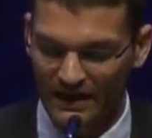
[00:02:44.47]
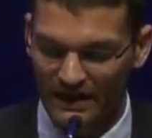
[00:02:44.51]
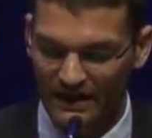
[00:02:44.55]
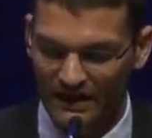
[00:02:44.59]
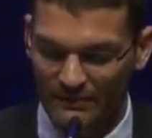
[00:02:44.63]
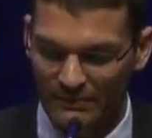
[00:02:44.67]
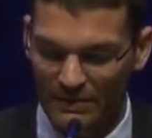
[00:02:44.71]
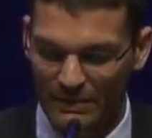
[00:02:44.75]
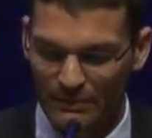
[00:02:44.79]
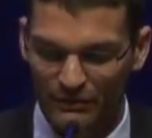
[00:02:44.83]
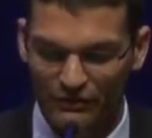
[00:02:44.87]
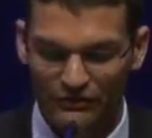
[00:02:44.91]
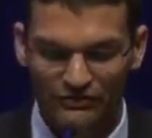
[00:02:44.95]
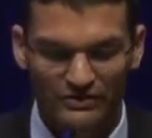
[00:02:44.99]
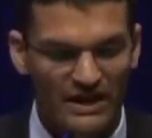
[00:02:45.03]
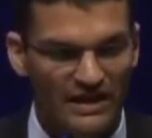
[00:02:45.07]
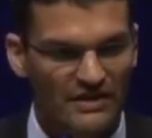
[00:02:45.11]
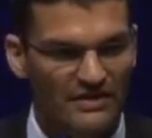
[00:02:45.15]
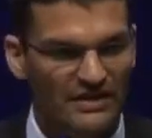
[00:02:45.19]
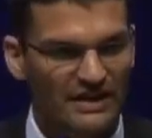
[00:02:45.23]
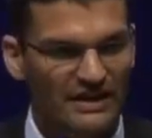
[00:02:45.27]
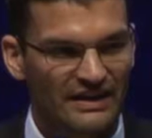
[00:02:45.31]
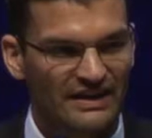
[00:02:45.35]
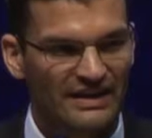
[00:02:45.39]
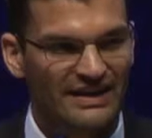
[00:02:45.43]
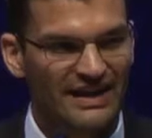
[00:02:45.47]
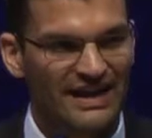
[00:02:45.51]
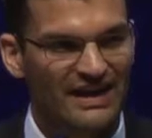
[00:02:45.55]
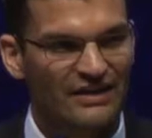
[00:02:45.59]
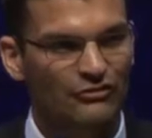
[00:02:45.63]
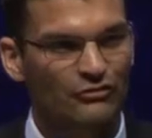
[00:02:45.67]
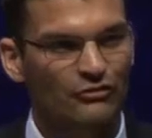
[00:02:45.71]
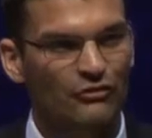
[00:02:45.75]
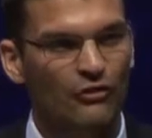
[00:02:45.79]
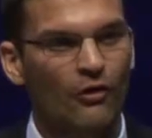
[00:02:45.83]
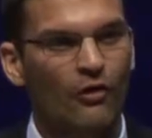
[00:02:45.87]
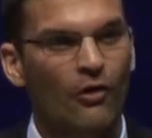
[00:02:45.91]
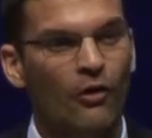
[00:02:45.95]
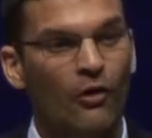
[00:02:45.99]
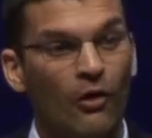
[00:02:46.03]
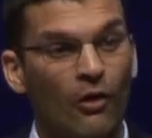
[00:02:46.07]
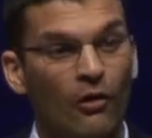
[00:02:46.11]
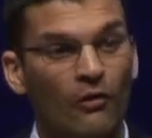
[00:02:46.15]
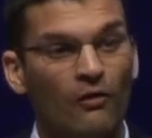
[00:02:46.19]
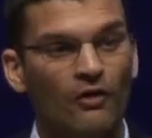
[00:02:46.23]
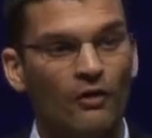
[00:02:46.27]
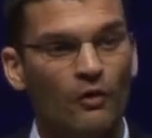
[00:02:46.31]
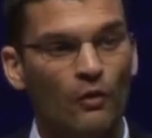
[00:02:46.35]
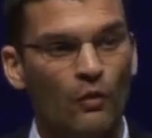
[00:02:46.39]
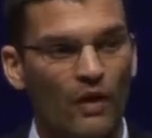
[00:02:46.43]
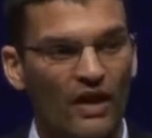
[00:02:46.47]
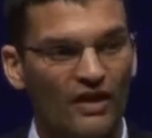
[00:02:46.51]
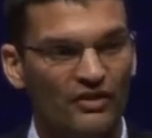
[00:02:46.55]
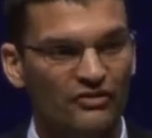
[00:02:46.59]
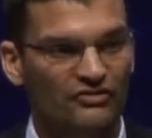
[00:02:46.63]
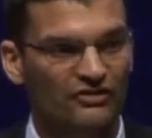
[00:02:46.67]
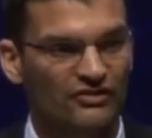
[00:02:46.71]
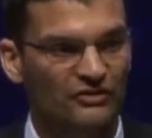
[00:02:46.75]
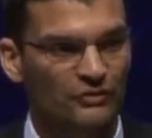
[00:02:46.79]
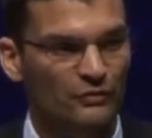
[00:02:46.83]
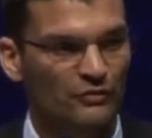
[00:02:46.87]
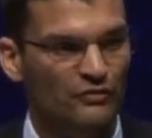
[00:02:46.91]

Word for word: Uh, people say that it can answer all the questions